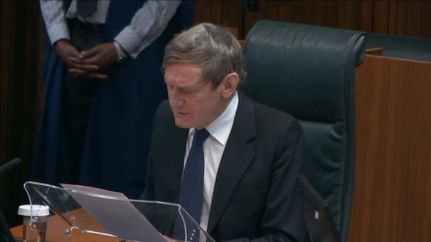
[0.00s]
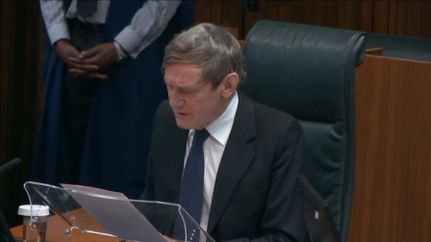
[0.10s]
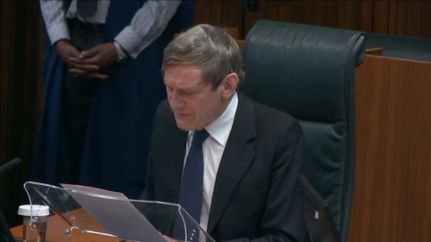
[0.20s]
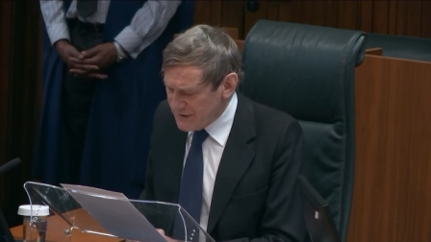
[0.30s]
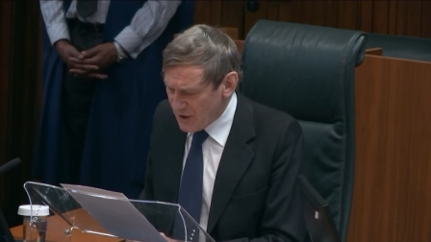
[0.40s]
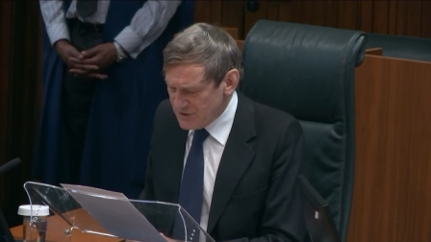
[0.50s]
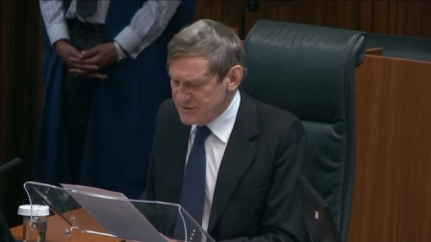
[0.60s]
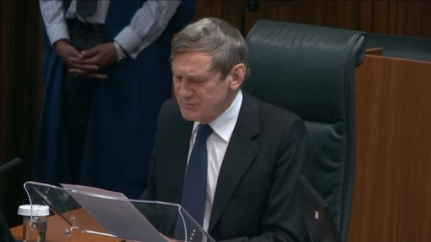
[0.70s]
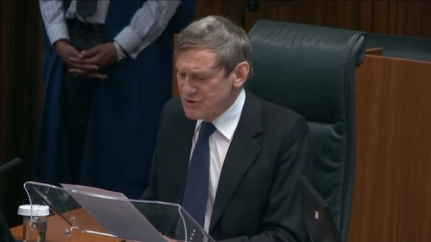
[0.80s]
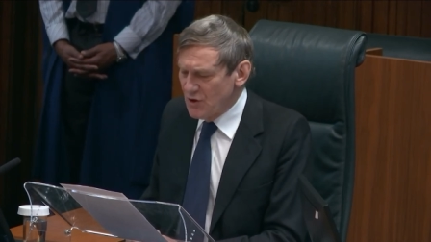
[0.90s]
If he'd
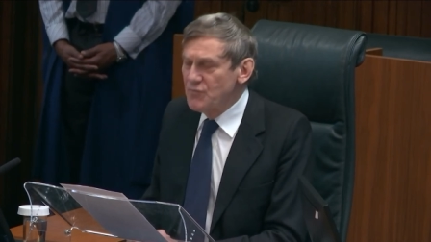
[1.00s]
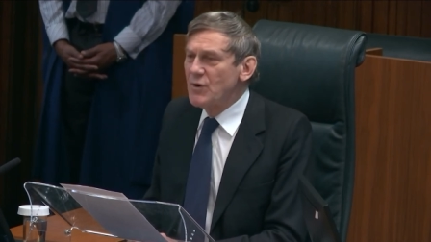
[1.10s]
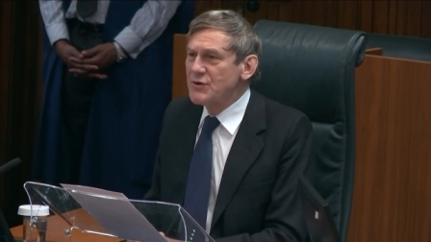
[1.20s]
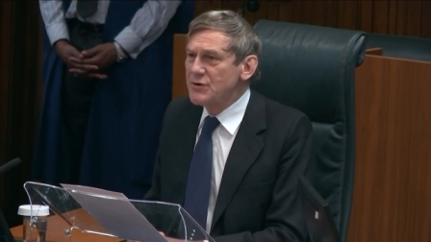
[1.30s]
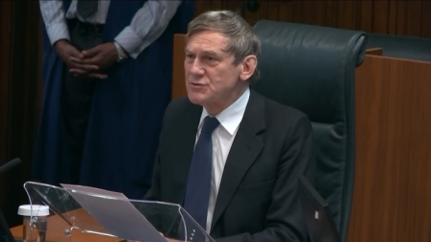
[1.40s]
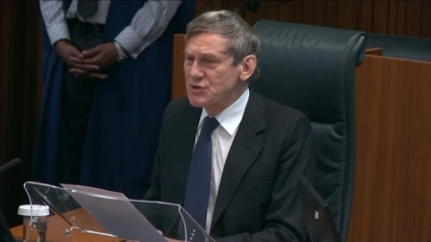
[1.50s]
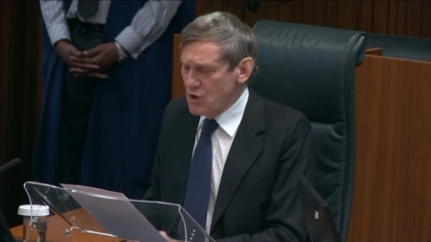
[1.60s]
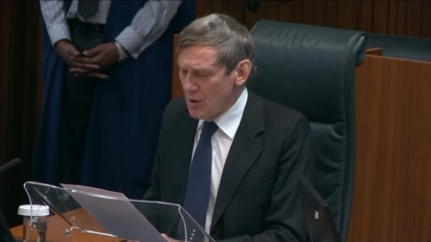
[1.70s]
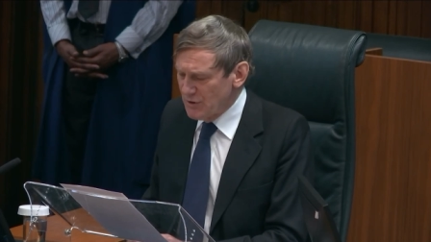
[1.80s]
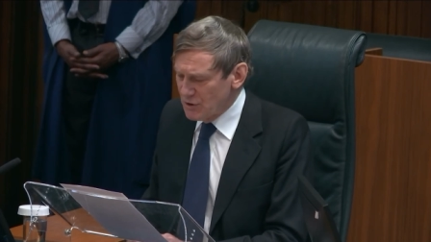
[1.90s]
asked himself whether it was a
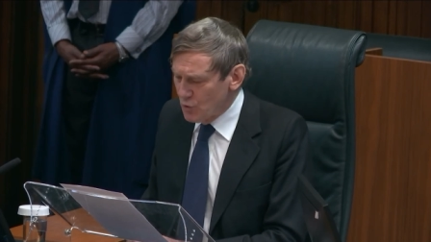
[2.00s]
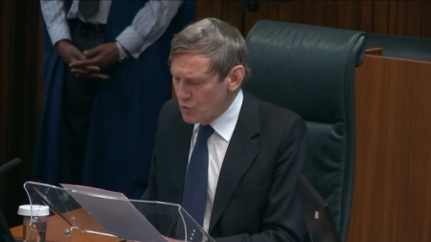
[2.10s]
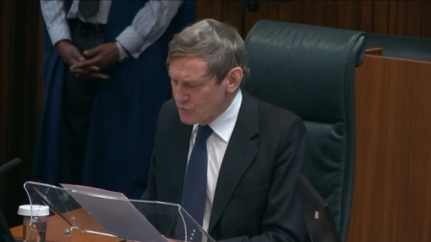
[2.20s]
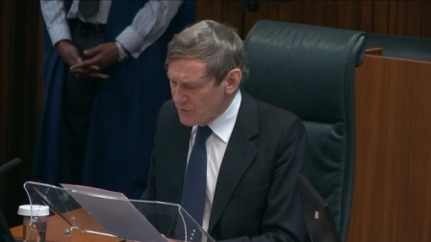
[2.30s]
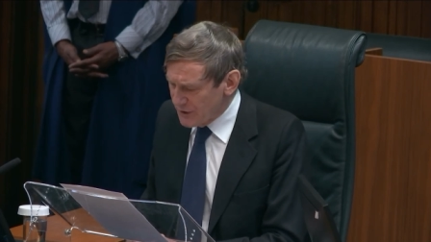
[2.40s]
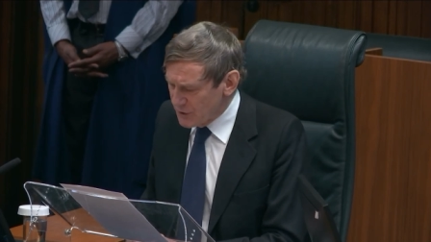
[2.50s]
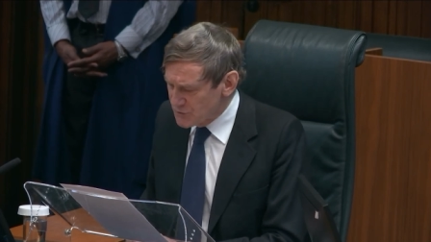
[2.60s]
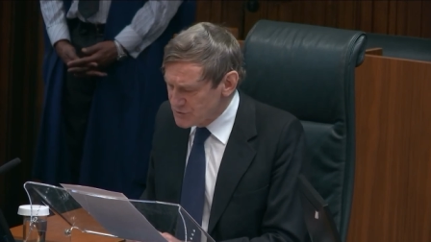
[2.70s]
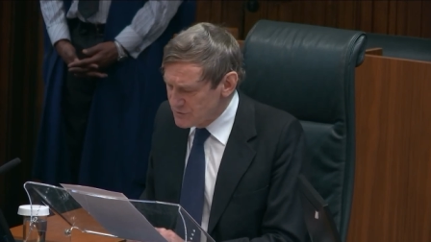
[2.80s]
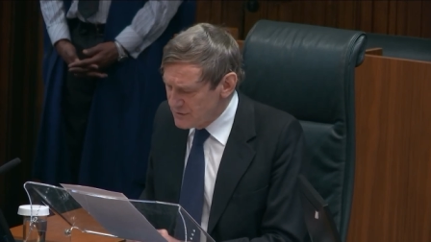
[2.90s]
common and ordinary
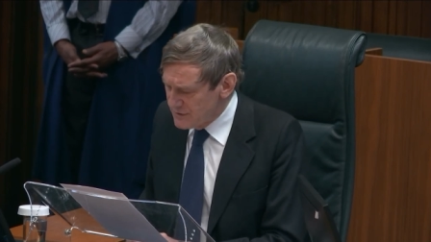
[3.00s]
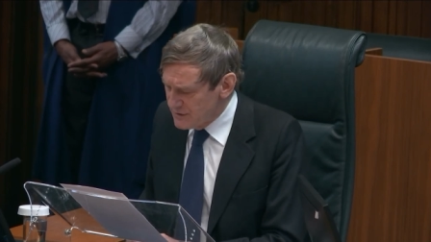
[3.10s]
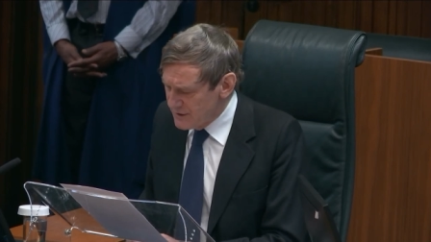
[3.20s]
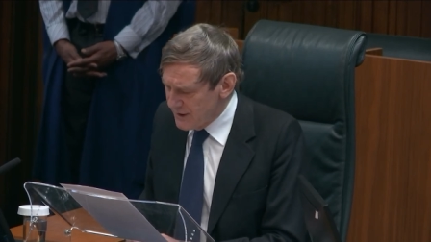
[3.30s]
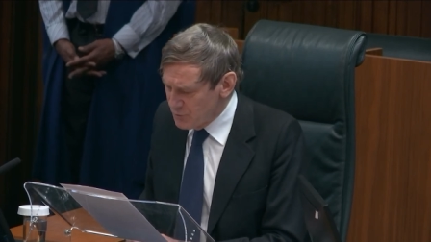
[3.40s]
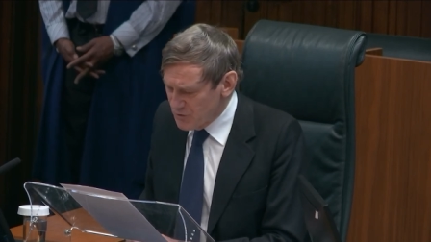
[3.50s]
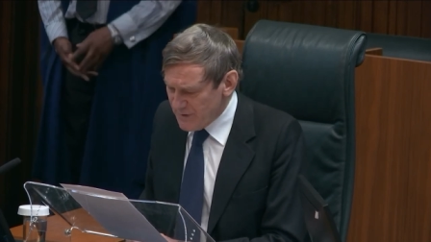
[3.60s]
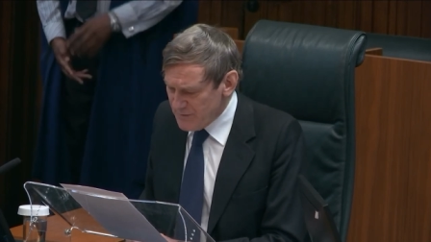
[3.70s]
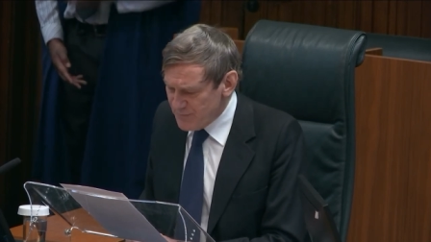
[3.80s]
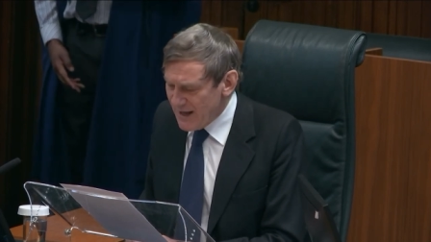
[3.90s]
use, he would have
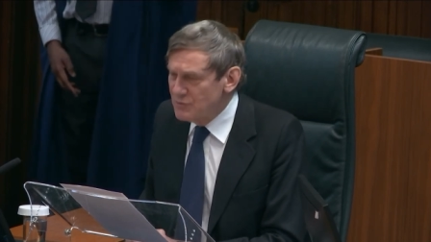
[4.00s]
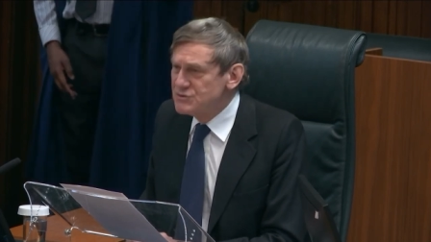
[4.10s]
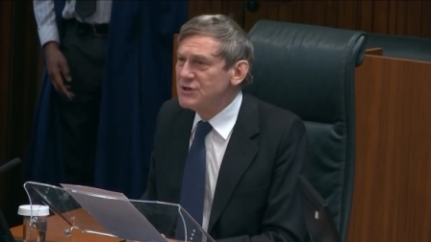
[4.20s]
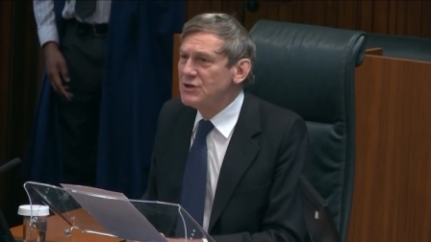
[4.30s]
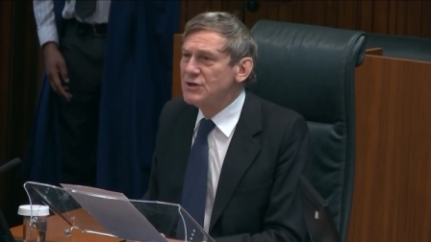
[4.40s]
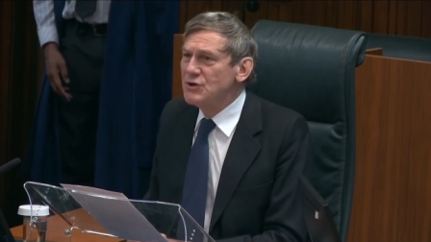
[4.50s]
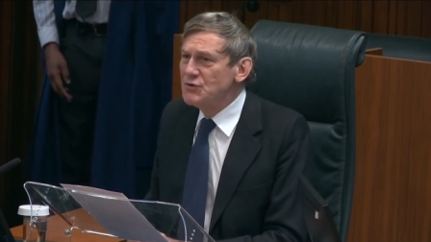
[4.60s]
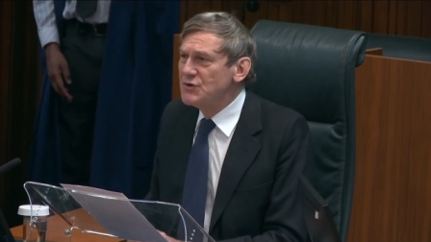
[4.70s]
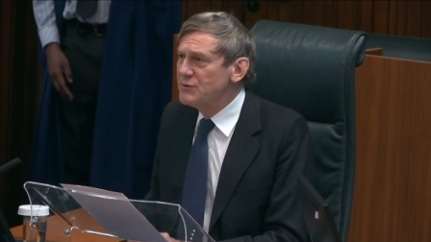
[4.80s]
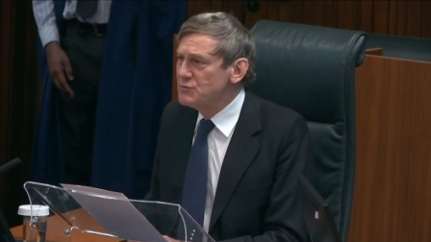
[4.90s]
been bound to
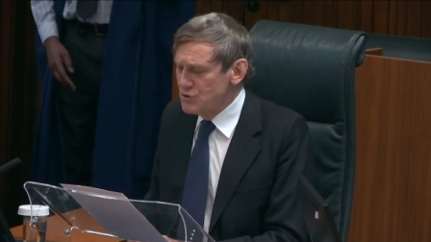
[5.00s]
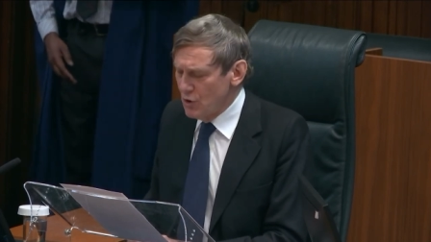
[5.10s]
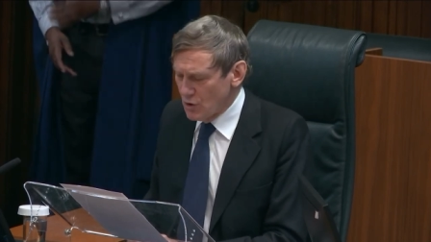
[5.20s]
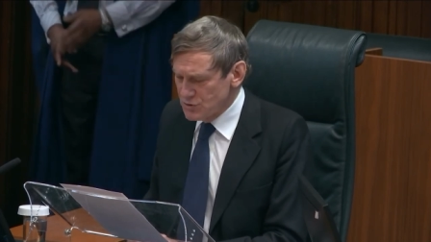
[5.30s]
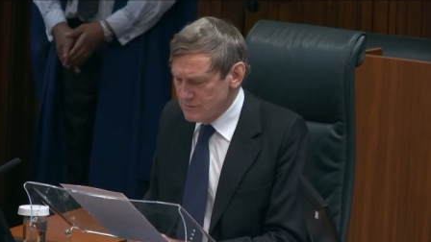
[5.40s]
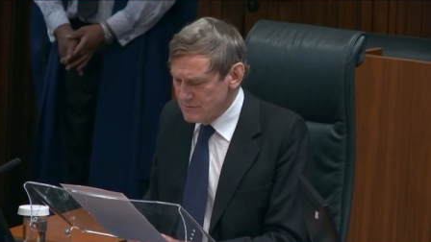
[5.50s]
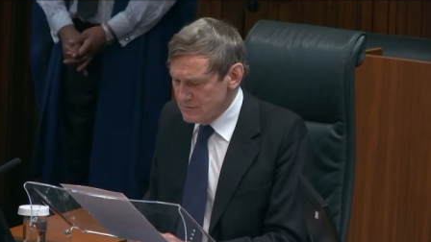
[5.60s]
conclude that it was not.